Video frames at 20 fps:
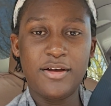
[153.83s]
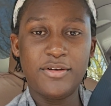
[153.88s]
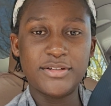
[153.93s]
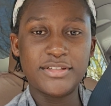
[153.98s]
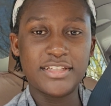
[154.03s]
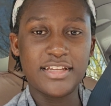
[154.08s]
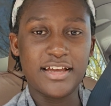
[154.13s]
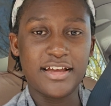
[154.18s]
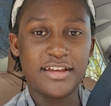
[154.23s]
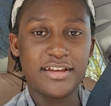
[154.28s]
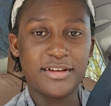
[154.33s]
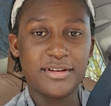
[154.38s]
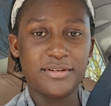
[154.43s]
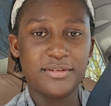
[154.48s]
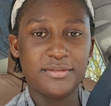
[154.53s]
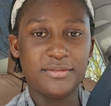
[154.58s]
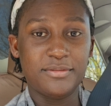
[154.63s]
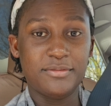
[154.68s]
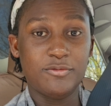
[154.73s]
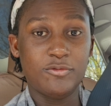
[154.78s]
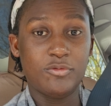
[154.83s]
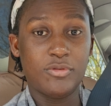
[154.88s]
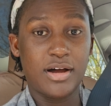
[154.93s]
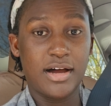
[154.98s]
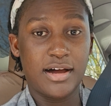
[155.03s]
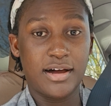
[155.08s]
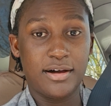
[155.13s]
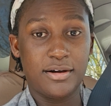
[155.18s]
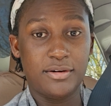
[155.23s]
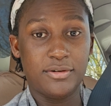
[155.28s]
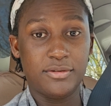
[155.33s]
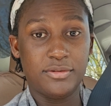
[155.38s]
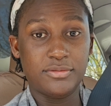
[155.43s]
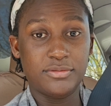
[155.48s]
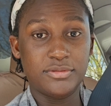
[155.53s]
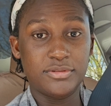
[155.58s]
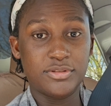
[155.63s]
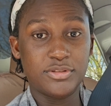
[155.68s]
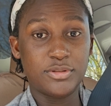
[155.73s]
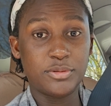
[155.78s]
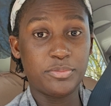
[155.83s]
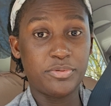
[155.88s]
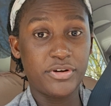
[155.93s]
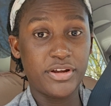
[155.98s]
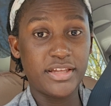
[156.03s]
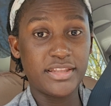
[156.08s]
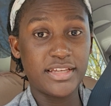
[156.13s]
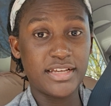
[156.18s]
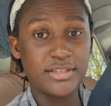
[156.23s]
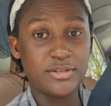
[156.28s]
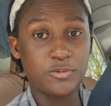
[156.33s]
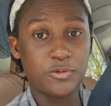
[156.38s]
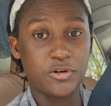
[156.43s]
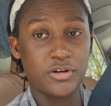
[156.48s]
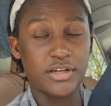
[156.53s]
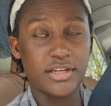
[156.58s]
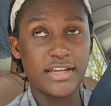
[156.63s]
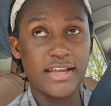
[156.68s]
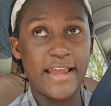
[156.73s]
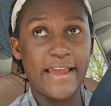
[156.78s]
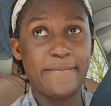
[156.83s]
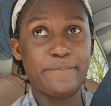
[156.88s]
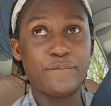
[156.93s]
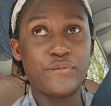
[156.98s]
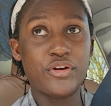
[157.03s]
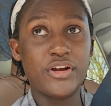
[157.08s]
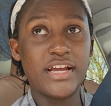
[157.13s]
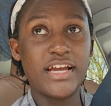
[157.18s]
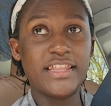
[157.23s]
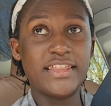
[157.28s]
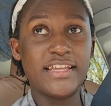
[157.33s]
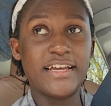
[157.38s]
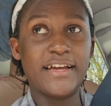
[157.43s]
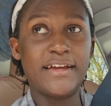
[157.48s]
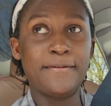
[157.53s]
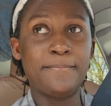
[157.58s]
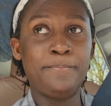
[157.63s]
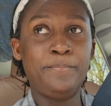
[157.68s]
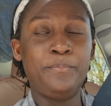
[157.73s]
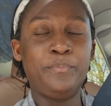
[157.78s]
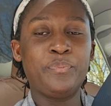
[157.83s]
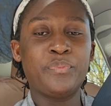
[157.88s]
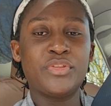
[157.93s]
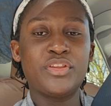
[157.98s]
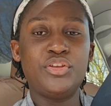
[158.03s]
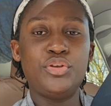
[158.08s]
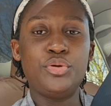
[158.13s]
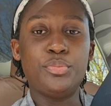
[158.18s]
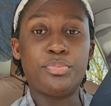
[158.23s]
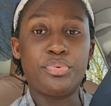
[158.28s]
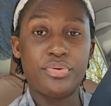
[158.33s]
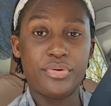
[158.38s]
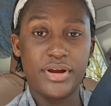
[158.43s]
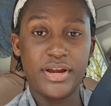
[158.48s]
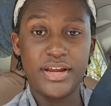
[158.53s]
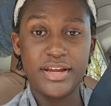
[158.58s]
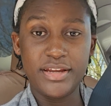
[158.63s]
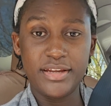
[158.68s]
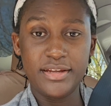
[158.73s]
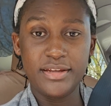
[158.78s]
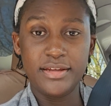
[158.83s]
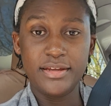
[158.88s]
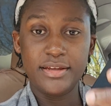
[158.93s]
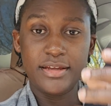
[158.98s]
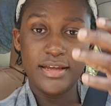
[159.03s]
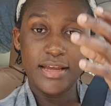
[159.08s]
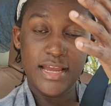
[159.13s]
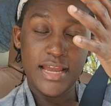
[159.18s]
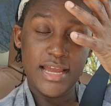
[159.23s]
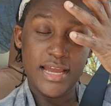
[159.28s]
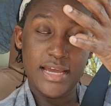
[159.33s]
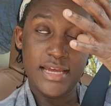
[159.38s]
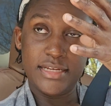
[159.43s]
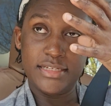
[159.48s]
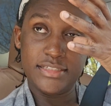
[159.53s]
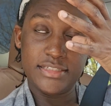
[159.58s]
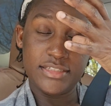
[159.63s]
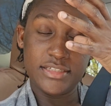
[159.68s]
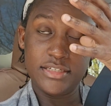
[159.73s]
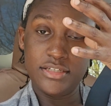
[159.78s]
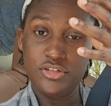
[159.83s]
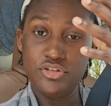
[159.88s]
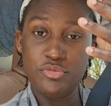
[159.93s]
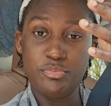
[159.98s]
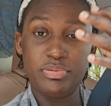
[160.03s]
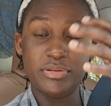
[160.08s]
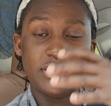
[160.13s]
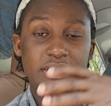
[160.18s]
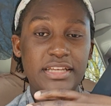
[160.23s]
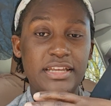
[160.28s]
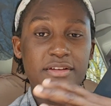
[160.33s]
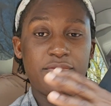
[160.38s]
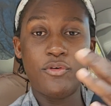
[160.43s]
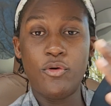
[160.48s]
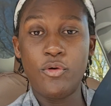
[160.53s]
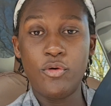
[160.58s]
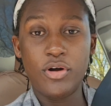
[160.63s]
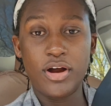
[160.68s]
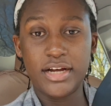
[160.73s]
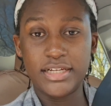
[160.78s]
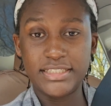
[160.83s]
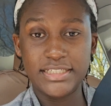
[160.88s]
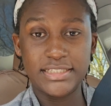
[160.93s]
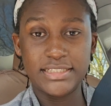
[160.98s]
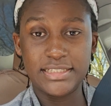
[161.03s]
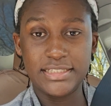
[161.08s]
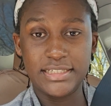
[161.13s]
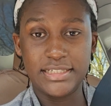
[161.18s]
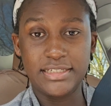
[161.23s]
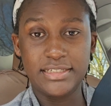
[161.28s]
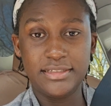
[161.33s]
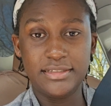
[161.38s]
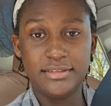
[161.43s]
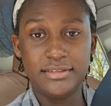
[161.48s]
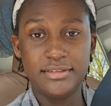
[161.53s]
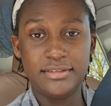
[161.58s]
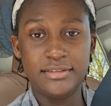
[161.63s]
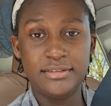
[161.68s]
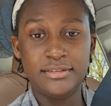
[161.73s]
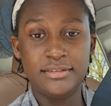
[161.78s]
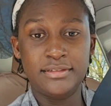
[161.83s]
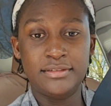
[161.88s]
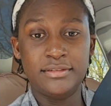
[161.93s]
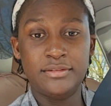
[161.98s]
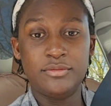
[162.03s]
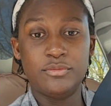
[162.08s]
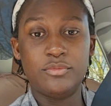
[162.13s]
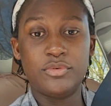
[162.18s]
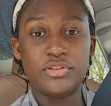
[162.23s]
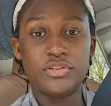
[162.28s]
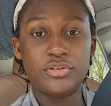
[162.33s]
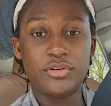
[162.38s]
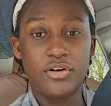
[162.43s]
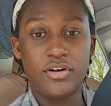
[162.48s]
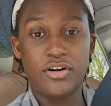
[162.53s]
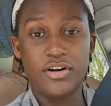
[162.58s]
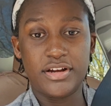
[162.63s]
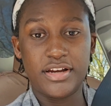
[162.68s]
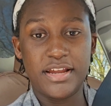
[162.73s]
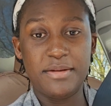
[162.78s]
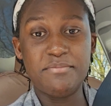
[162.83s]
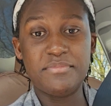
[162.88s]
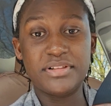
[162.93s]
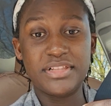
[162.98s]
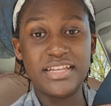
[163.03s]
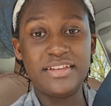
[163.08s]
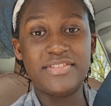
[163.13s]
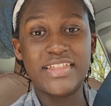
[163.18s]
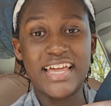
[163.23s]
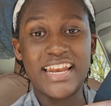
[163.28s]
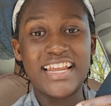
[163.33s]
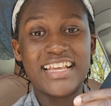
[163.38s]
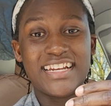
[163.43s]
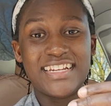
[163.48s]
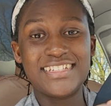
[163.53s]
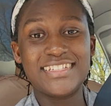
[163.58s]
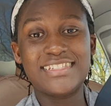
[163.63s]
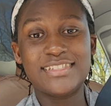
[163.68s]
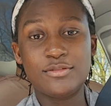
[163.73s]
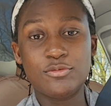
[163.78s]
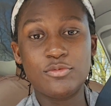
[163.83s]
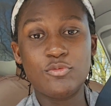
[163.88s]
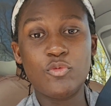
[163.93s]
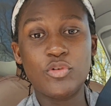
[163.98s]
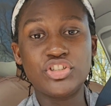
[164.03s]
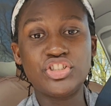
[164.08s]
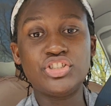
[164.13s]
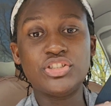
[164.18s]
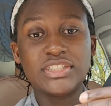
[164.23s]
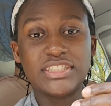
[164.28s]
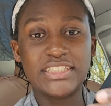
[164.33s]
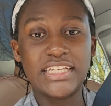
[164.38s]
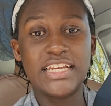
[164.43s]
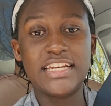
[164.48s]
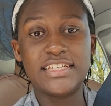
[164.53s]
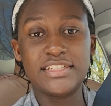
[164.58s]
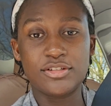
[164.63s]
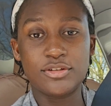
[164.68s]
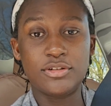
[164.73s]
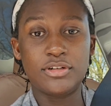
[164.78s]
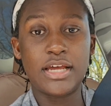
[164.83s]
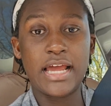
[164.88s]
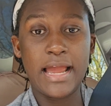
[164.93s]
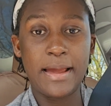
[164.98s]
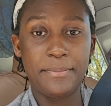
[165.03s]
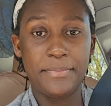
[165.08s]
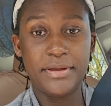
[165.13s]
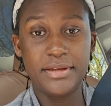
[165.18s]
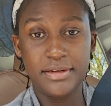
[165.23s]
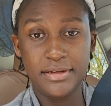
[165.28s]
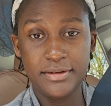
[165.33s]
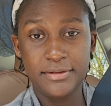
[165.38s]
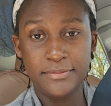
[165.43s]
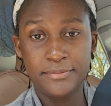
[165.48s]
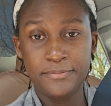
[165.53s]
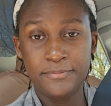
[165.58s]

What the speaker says: was like, wow. So prayer does work. And prayer that you pray and you believe wholeheartedly with your heart and believe that it is what you're saying is going to happen